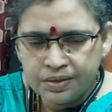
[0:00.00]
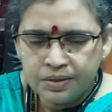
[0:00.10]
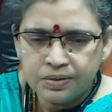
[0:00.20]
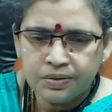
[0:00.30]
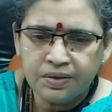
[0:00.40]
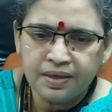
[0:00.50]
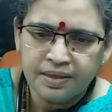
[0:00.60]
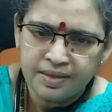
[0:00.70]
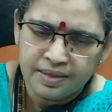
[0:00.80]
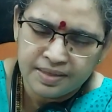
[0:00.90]
So
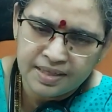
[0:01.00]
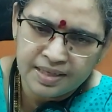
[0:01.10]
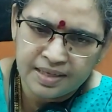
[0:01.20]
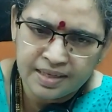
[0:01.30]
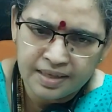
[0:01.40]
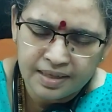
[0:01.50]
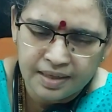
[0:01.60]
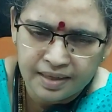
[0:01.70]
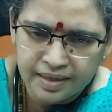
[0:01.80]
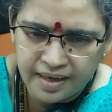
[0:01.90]
see the
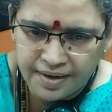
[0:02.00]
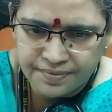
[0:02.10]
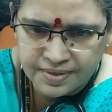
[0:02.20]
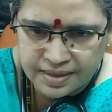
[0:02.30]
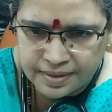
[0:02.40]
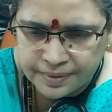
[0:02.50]
graphs.